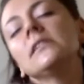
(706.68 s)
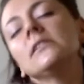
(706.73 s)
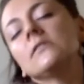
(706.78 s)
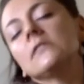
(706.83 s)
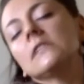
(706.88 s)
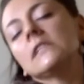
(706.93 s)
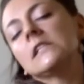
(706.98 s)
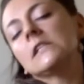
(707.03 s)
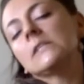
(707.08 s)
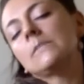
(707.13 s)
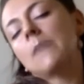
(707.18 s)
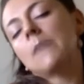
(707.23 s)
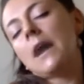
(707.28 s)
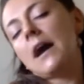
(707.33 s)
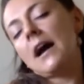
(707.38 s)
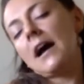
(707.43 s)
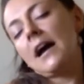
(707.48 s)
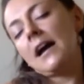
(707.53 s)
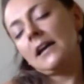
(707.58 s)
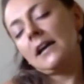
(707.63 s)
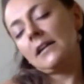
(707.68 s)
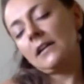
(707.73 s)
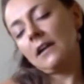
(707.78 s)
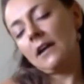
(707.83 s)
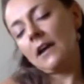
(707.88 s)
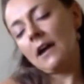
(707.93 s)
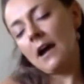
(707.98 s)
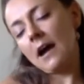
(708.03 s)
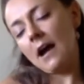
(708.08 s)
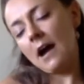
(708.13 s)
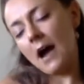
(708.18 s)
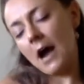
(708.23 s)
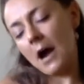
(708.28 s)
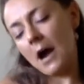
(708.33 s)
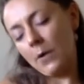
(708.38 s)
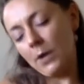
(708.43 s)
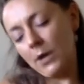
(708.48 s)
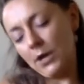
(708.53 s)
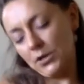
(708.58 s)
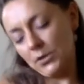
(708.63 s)
your spine.
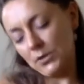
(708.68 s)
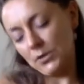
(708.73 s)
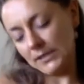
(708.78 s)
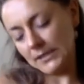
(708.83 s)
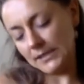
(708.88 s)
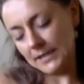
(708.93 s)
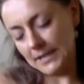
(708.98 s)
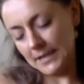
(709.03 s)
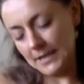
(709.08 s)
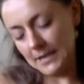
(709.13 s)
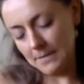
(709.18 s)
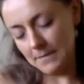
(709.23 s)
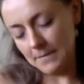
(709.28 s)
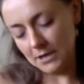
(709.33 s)
How are you sitting?